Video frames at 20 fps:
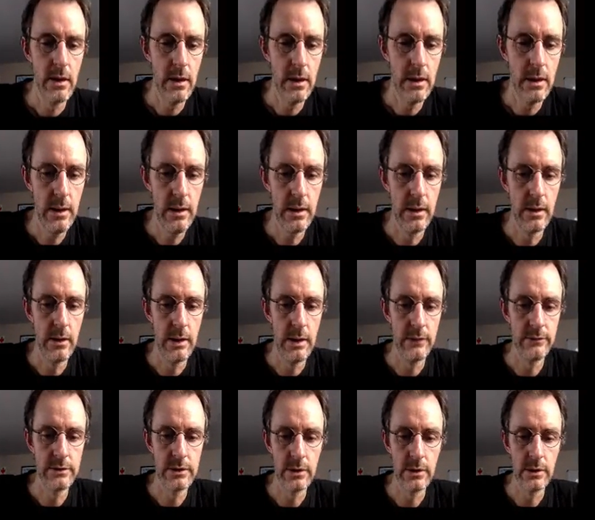here
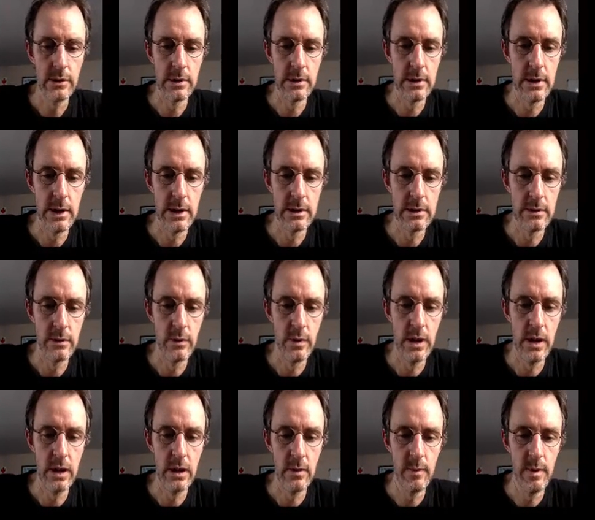I've told it that we're
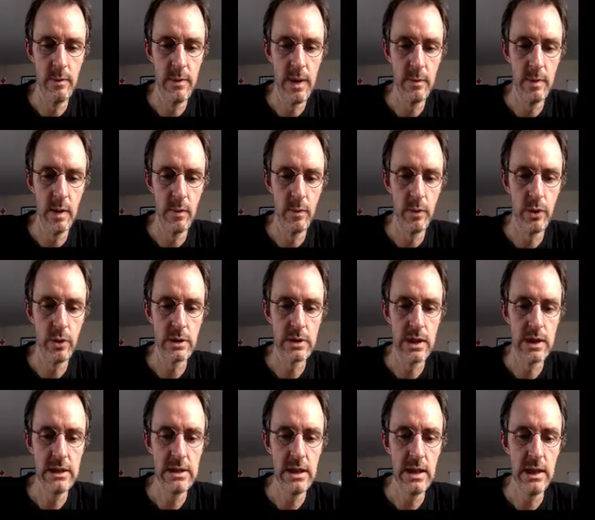going to be mapping port
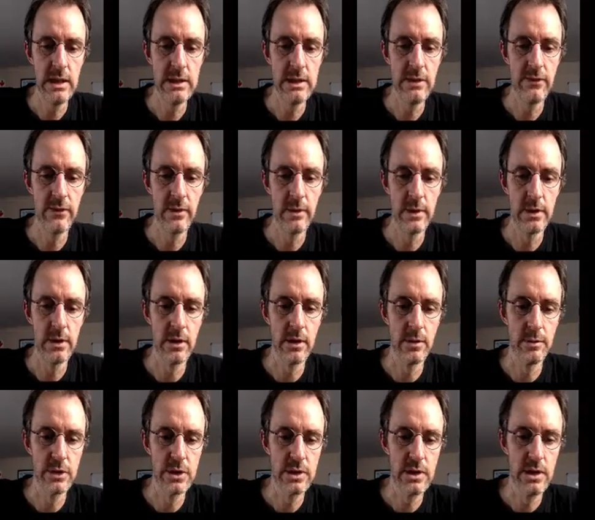8080 from the Docker
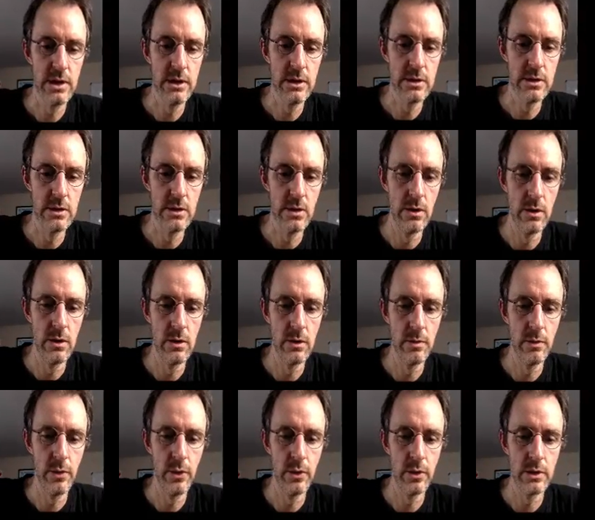machine to
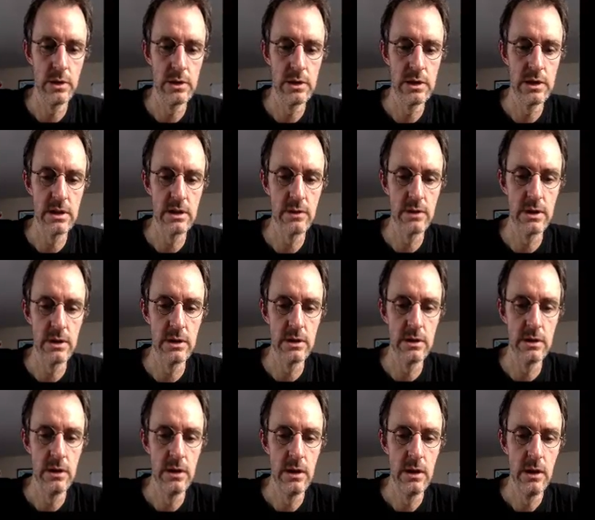port 61.
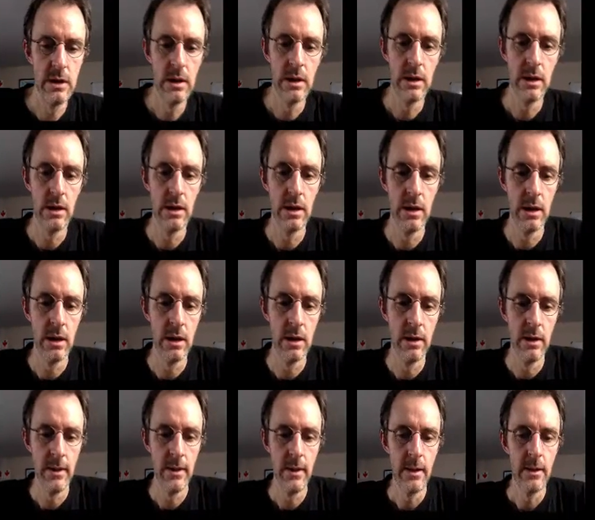So
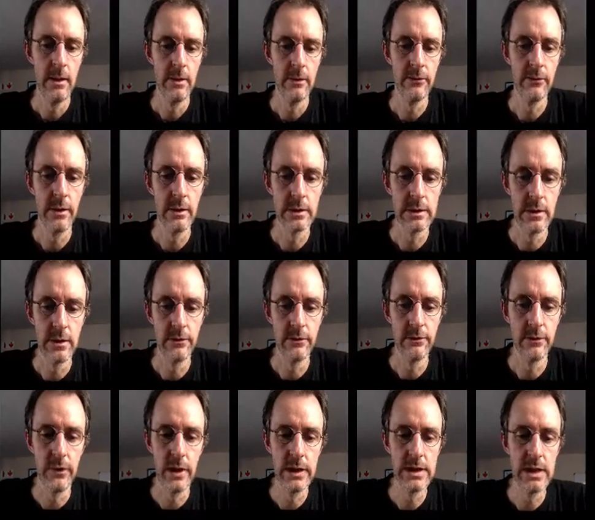
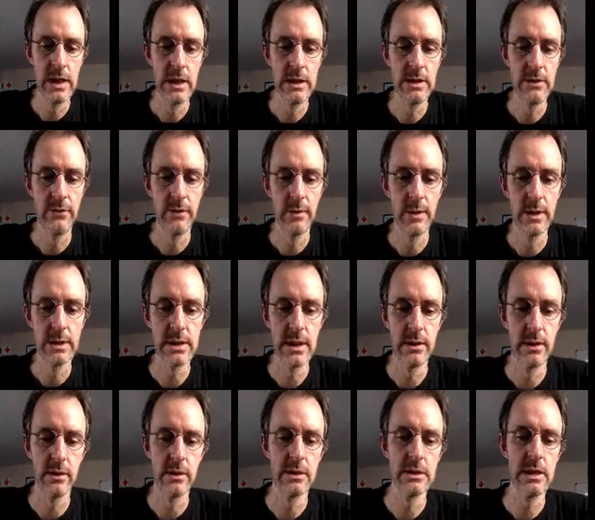8080 from inside
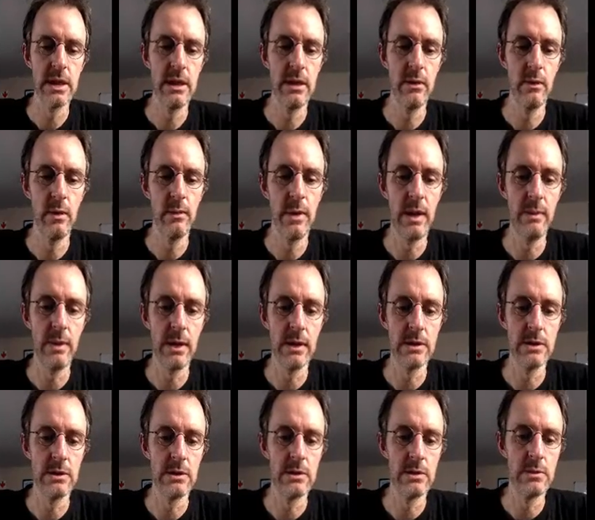the container, we're mapping it
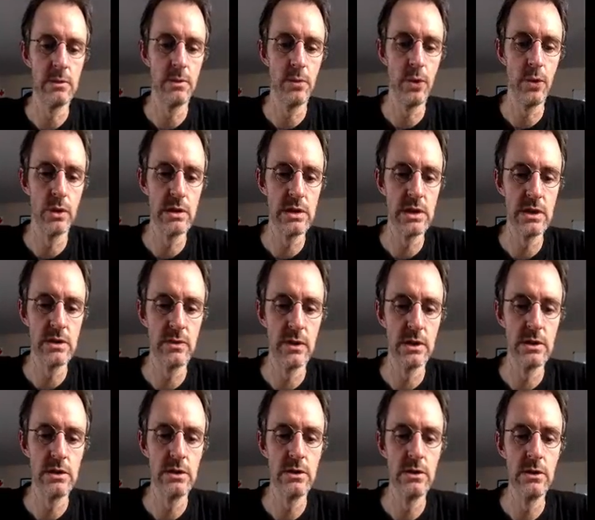to port
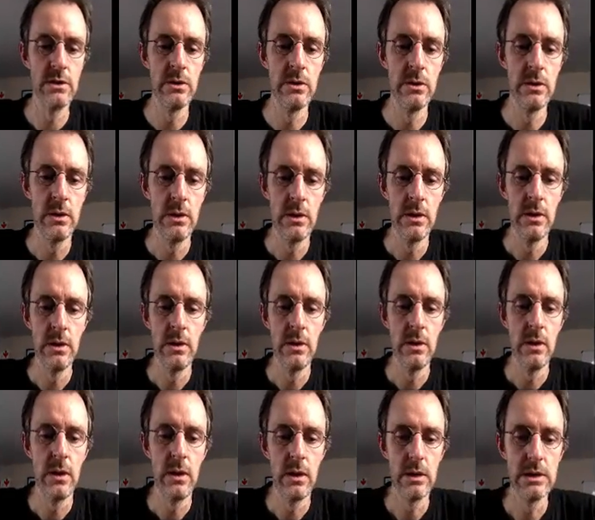
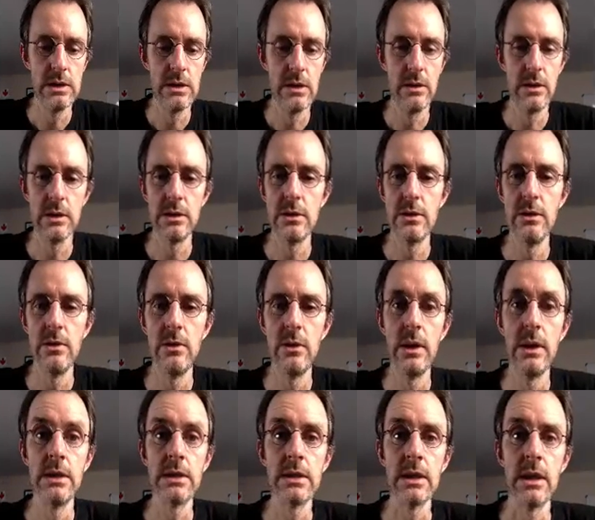61202
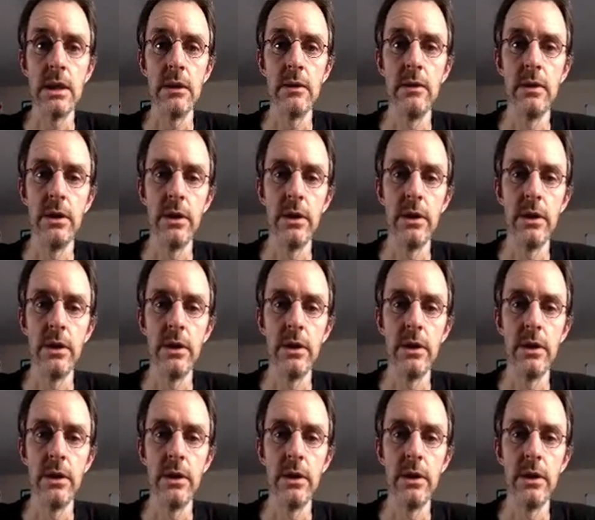inside of the